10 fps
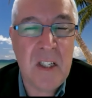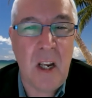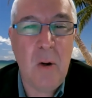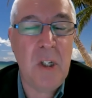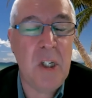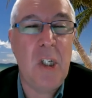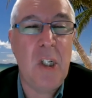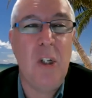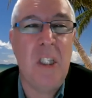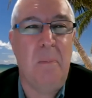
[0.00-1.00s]
So you would just
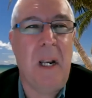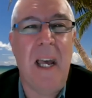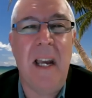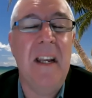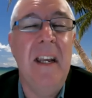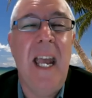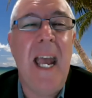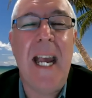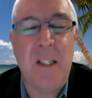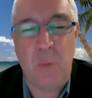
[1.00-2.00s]
use the plug
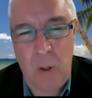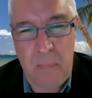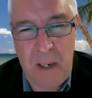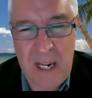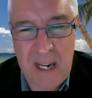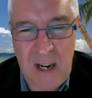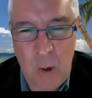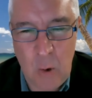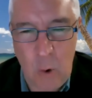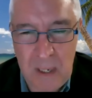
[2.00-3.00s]
as would be
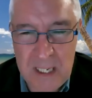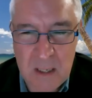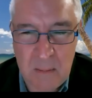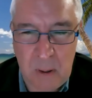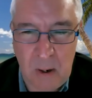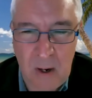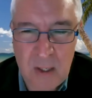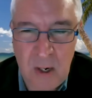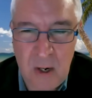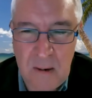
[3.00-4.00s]
normally supplied
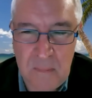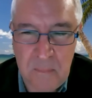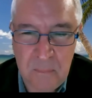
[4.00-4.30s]
to you.